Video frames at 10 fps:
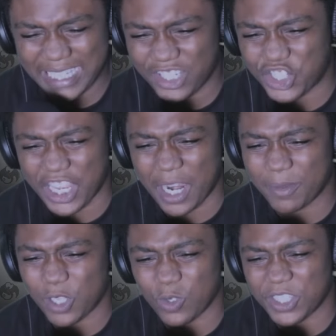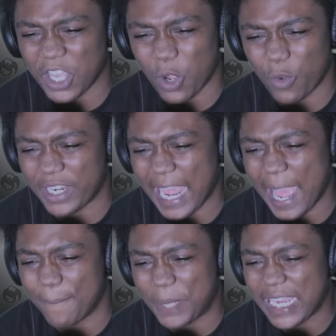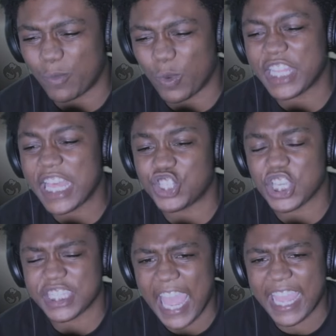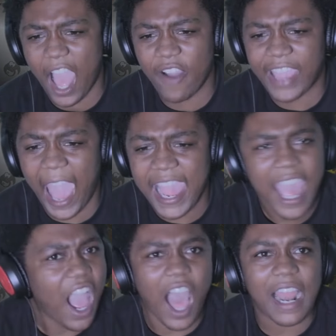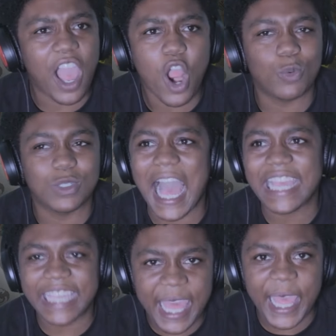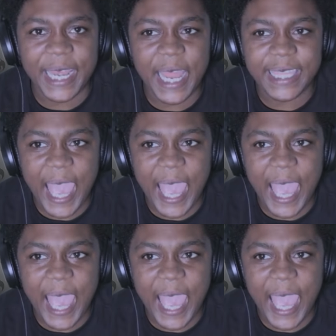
shit. I'm so stuck on the damn beat. What did you say? Okay. All I heard was I get it.